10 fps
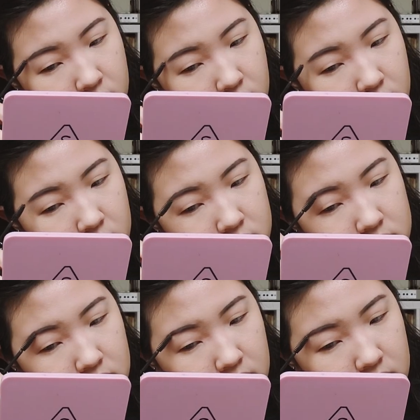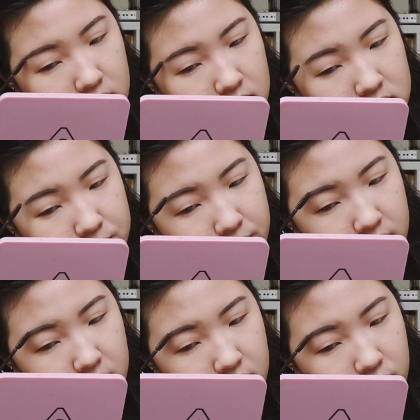Quarantine has
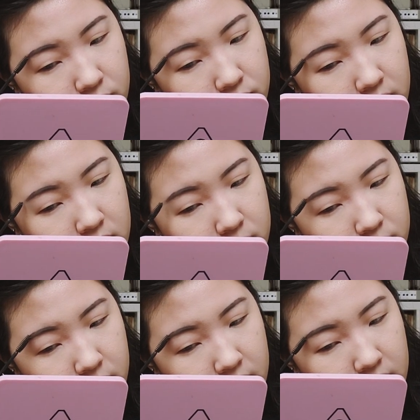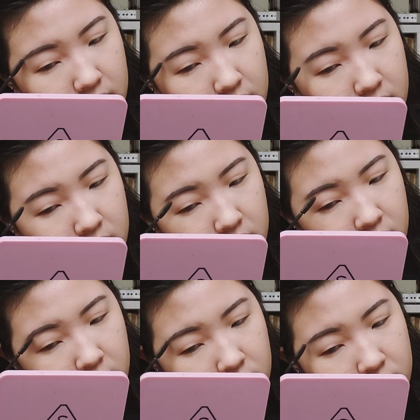been a great way
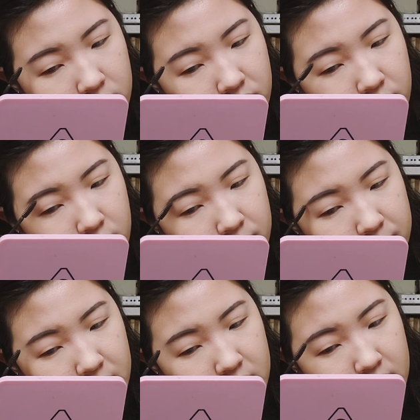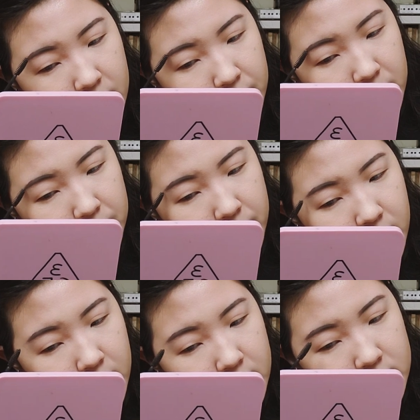for me and Henri to
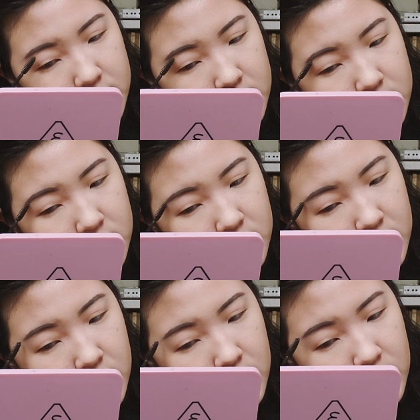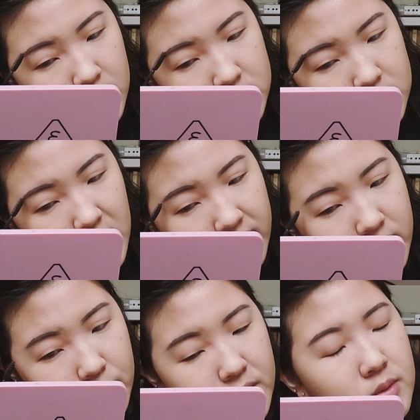bond, since he's
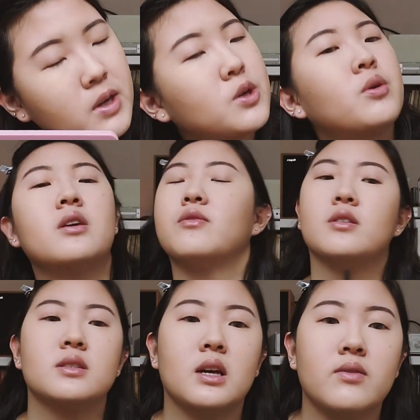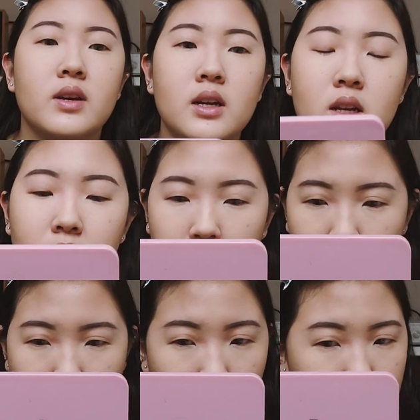never with me 24/7
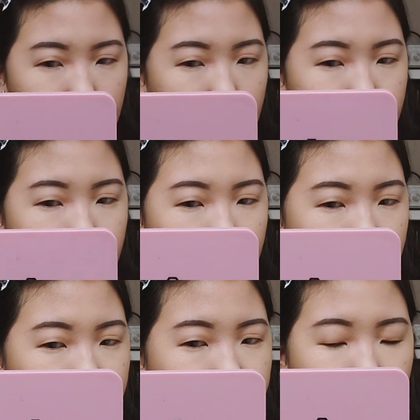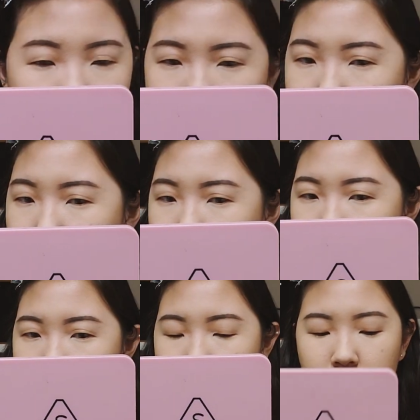and now we're like forced to be with
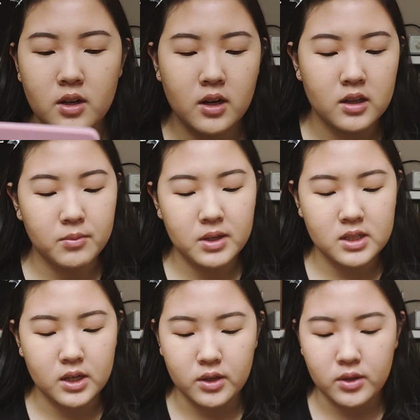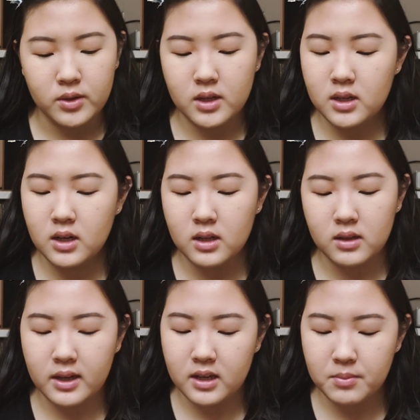each other. And let me tell you, he didn't
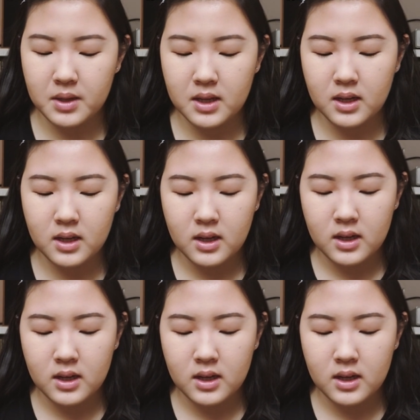like me.